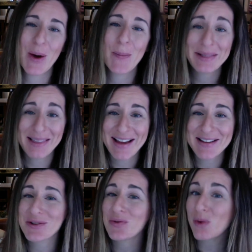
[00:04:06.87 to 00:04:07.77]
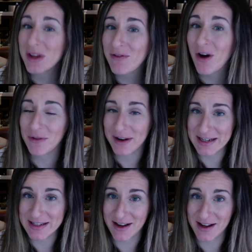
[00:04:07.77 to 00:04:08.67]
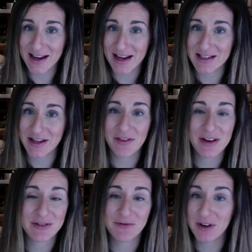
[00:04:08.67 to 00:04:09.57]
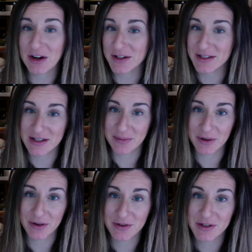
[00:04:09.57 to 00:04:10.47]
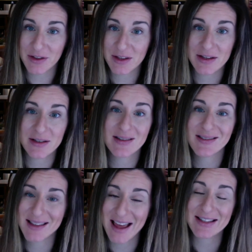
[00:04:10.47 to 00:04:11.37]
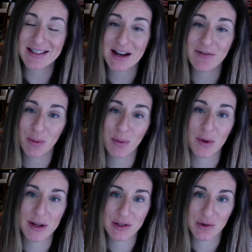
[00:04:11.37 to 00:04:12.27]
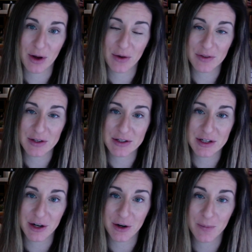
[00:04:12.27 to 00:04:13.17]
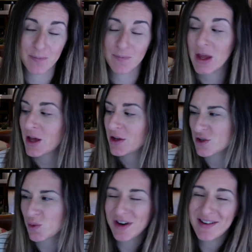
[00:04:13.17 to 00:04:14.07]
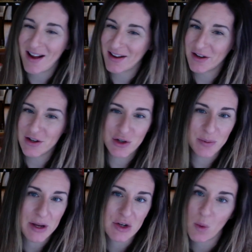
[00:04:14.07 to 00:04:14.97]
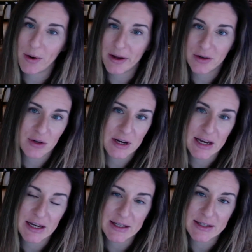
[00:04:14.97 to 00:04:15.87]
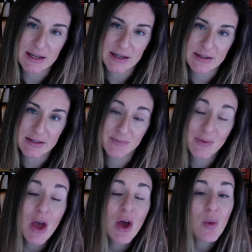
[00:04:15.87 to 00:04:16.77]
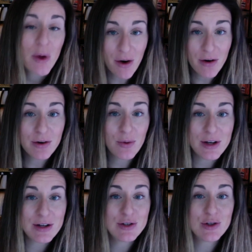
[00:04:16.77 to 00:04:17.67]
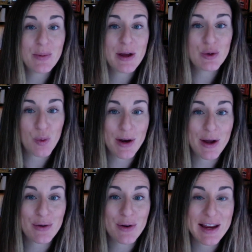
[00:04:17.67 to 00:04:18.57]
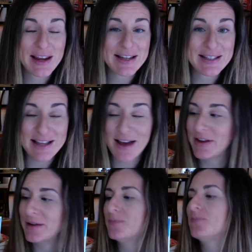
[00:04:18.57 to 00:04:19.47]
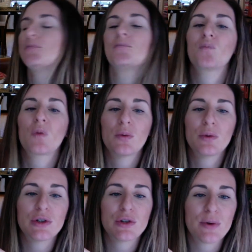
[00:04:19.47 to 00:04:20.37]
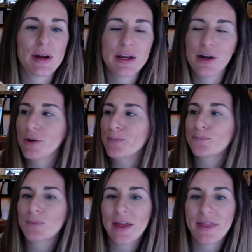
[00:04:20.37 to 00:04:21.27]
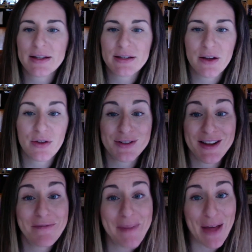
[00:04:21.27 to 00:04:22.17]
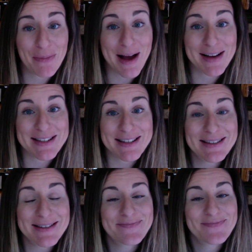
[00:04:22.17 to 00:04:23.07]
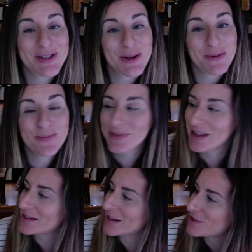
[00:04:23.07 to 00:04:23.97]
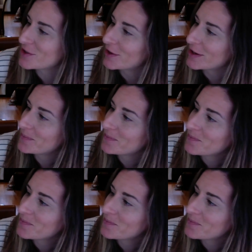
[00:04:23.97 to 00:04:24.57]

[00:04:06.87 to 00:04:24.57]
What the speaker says: Plus, we've already done activities very similar to this at several points throughout this year. So we're not going to do page 186. We are going to do page 187, which is right here, and that's another set of math boxes. So let's get started.